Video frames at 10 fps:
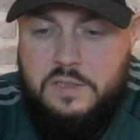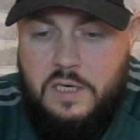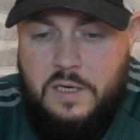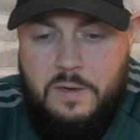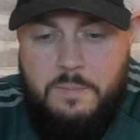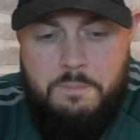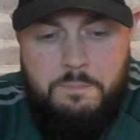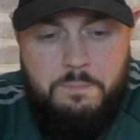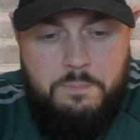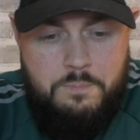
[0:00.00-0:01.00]

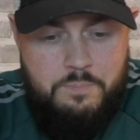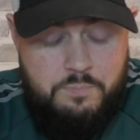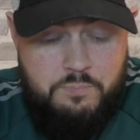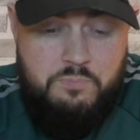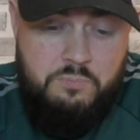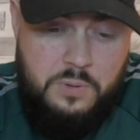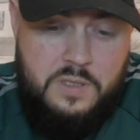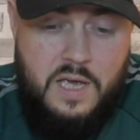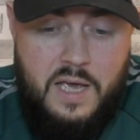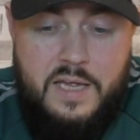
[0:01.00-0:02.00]
But
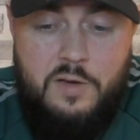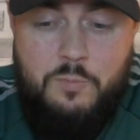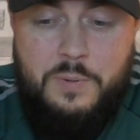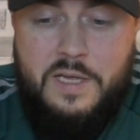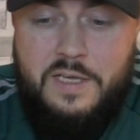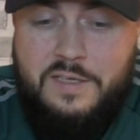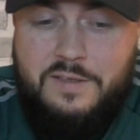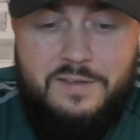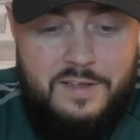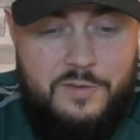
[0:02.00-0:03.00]
yeah, he'll be
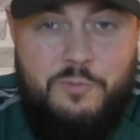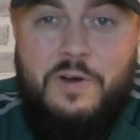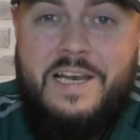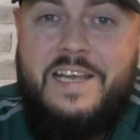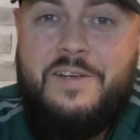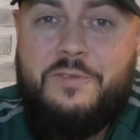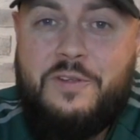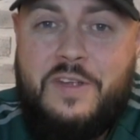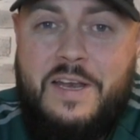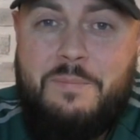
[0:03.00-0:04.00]
as relieved
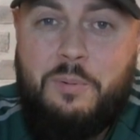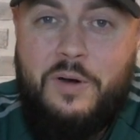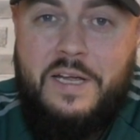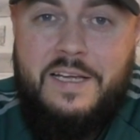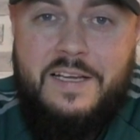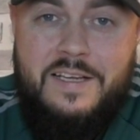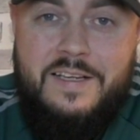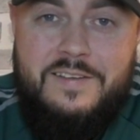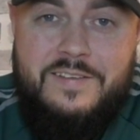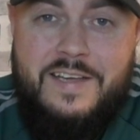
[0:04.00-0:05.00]
as anybody
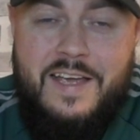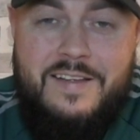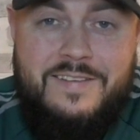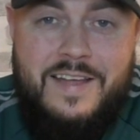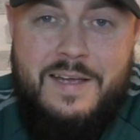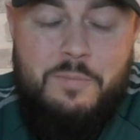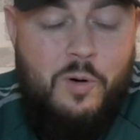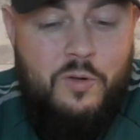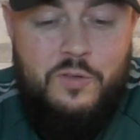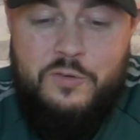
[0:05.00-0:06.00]
to get his name
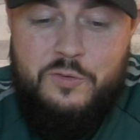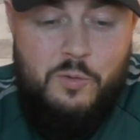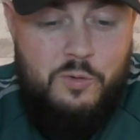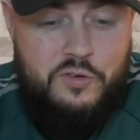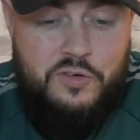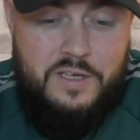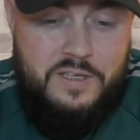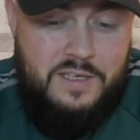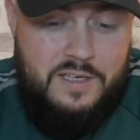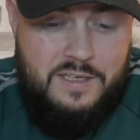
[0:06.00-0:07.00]
on the score
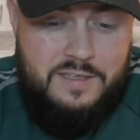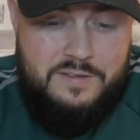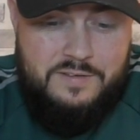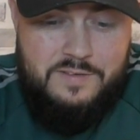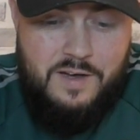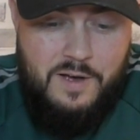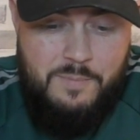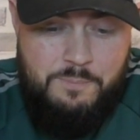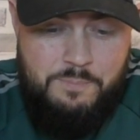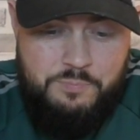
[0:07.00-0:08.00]
sheet.
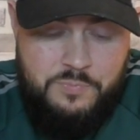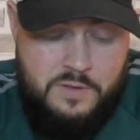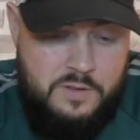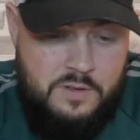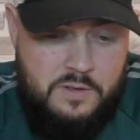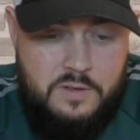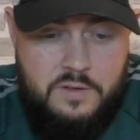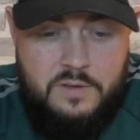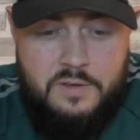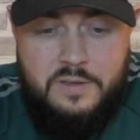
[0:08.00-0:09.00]
And
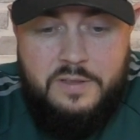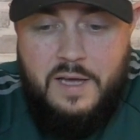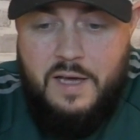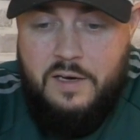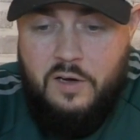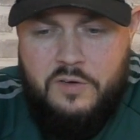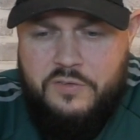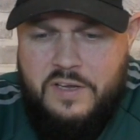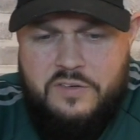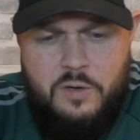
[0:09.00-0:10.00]
yeah, like I
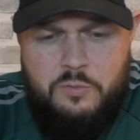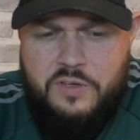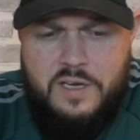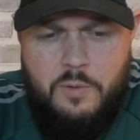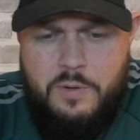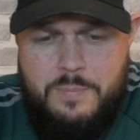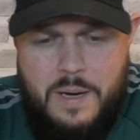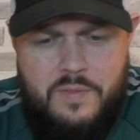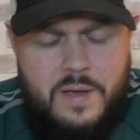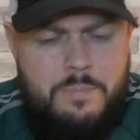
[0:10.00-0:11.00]
said, Chelsea are going
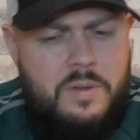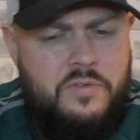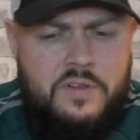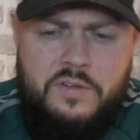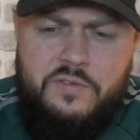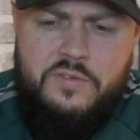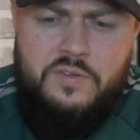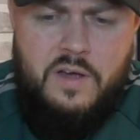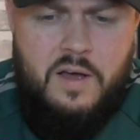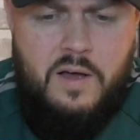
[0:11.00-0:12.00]
about their business.
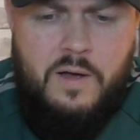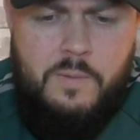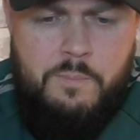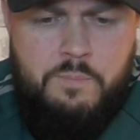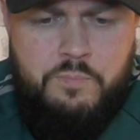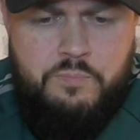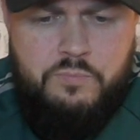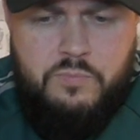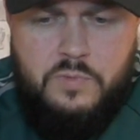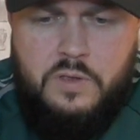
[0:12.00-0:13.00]

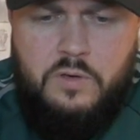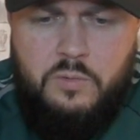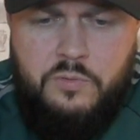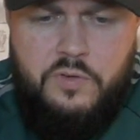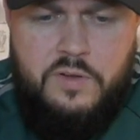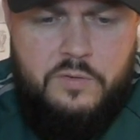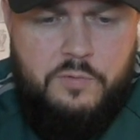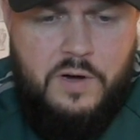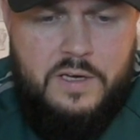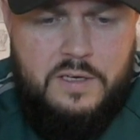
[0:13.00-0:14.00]
You know, since
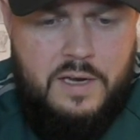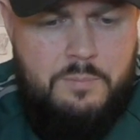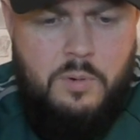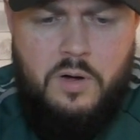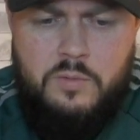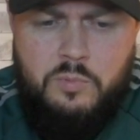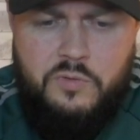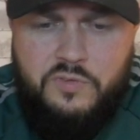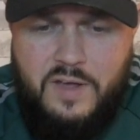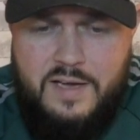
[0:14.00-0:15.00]
Frank Lampard was
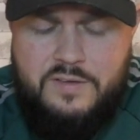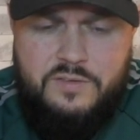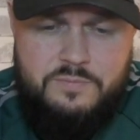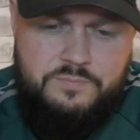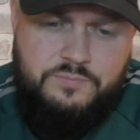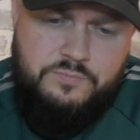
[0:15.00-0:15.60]
sacked.